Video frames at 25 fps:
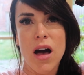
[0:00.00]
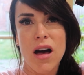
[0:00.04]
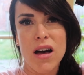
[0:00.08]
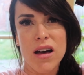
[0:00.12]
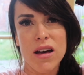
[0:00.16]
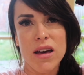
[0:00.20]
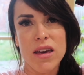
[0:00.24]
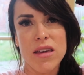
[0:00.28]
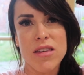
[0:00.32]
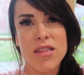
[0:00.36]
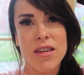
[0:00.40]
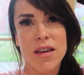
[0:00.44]

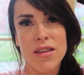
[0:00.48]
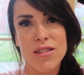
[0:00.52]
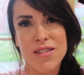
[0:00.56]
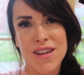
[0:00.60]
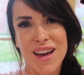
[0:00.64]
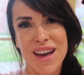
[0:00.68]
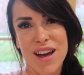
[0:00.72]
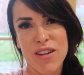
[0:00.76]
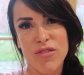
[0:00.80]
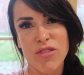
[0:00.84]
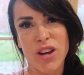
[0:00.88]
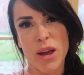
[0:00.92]
I tend
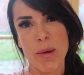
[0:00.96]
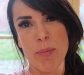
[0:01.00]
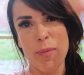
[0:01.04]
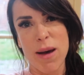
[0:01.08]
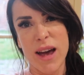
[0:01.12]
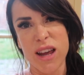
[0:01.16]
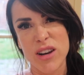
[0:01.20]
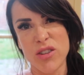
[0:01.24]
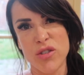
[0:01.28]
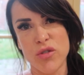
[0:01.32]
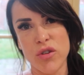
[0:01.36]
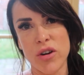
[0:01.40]
to have like
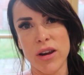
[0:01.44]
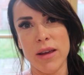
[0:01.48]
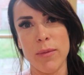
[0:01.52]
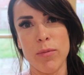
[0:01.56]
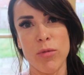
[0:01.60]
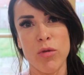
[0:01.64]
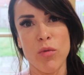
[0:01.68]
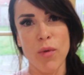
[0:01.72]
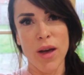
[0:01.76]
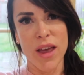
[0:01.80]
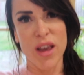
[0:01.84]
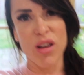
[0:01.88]
bad
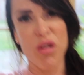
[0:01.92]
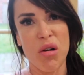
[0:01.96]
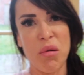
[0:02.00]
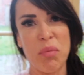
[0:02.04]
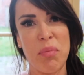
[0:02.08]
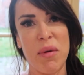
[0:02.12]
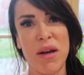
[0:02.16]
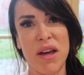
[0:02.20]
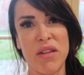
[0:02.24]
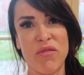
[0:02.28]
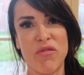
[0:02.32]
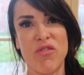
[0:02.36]
dreams, wake
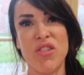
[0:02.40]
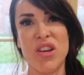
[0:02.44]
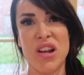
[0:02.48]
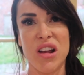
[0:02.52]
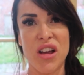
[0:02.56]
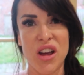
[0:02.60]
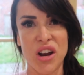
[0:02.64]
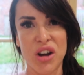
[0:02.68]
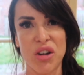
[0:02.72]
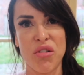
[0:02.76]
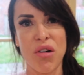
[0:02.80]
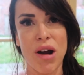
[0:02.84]
up and
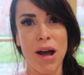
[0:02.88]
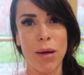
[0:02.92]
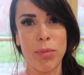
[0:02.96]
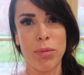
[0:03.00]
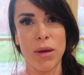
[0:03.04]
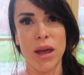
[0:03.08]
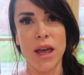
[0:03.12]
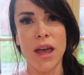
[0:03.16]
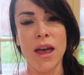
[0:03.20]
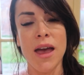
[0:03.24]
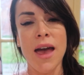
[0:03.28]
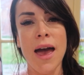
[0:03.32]
feel kind of
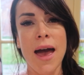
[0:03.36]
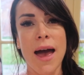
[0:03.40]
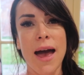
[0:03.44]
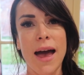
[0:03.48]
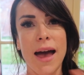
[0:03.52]
crappy,